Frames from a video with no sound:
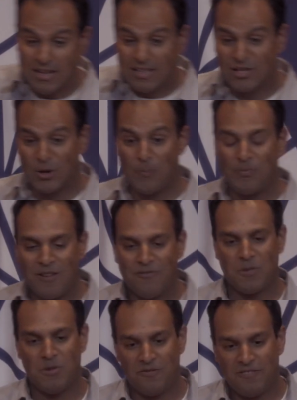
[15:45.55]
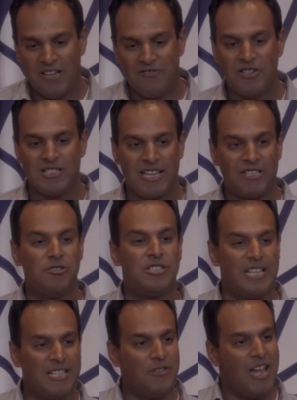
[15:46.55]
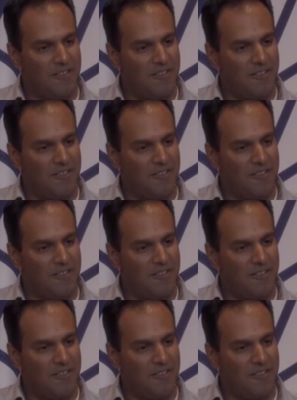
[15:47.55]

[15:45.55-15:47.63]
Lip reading: So for about 5 years, I could tell you